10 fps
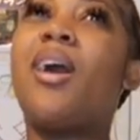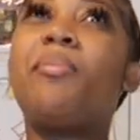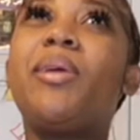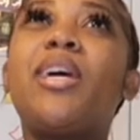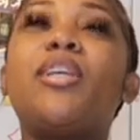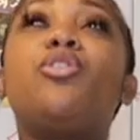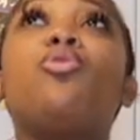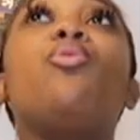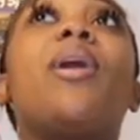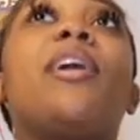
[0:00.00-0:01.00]
I mean, I
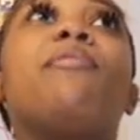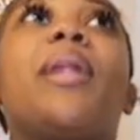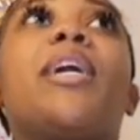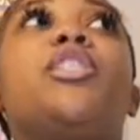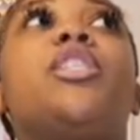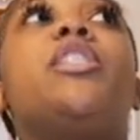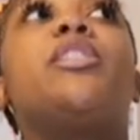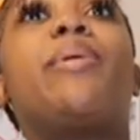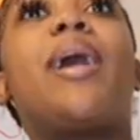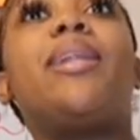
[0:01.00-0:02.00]
do have black jeans,
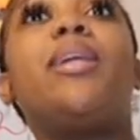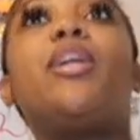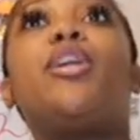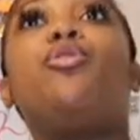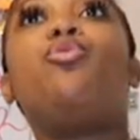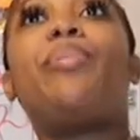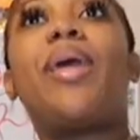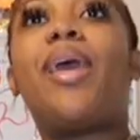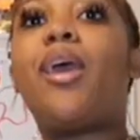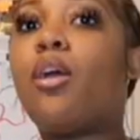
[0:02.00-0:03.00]
but I needed a new
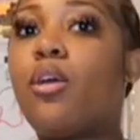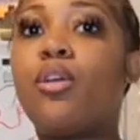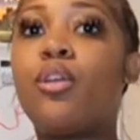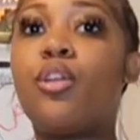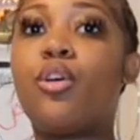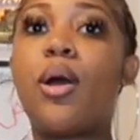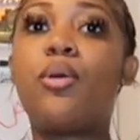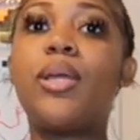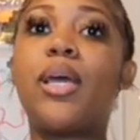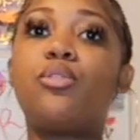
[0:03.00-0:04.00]
pair. You know, I
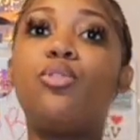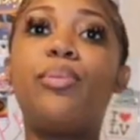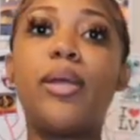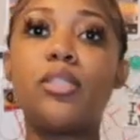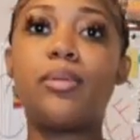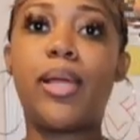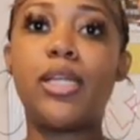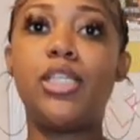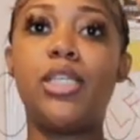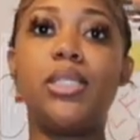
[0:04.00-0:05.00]
only got two pairs of
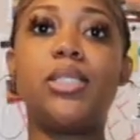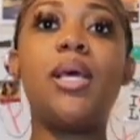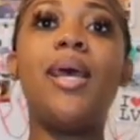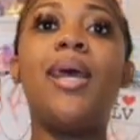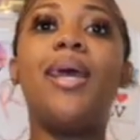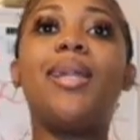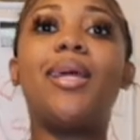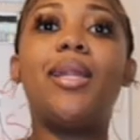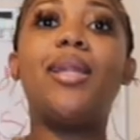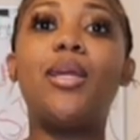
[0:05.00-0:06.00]
black jeans. And
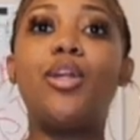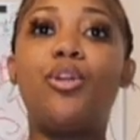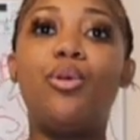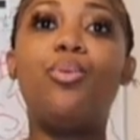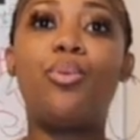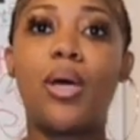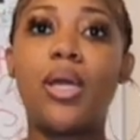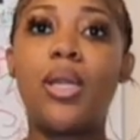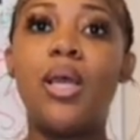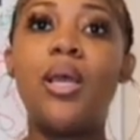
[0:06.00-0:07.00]
I needed a new
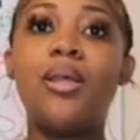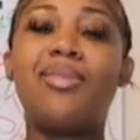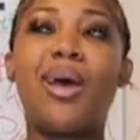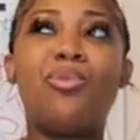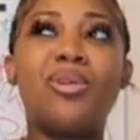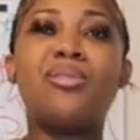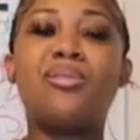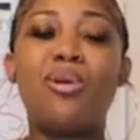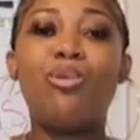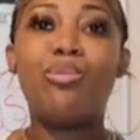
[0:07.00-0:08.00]
one that wasn't
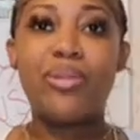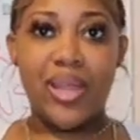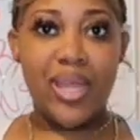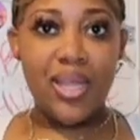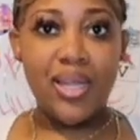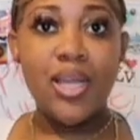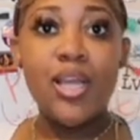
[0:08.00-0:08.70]
so plain.